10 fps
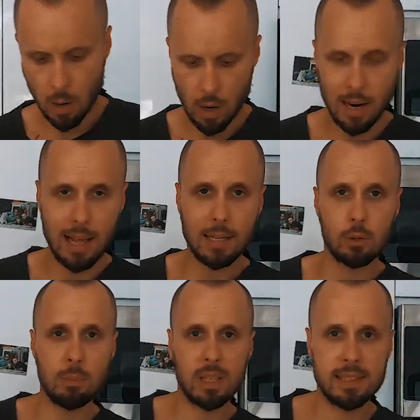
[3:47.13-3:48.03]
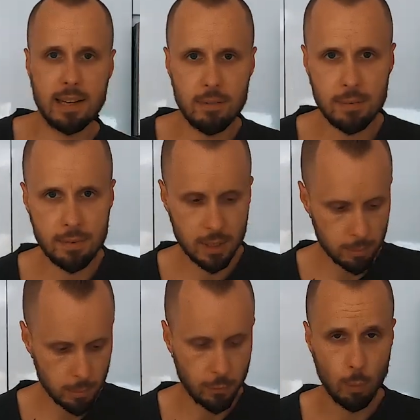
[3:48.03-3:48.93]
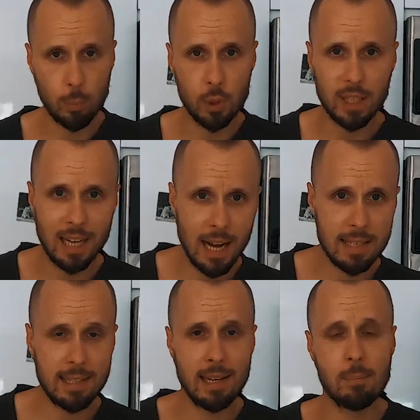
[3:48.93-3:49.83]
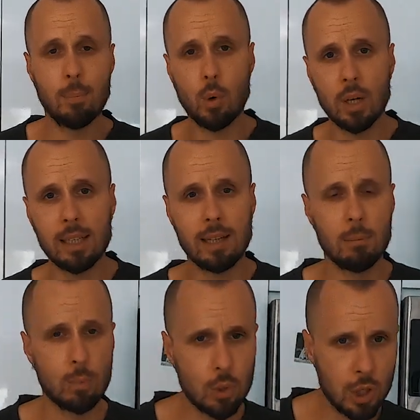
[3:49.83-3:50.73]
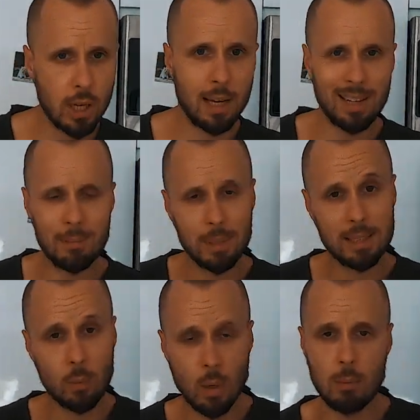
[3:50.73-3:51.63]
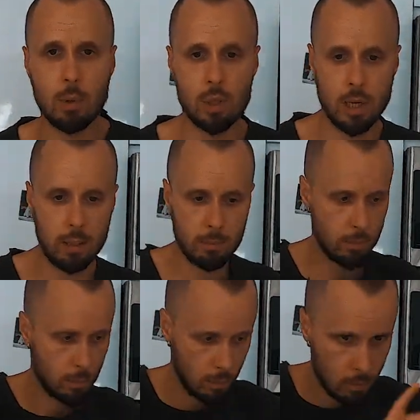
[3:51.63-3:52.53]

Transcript: now I like to mix everything before putting ice and pouring kombucha and mixing one more time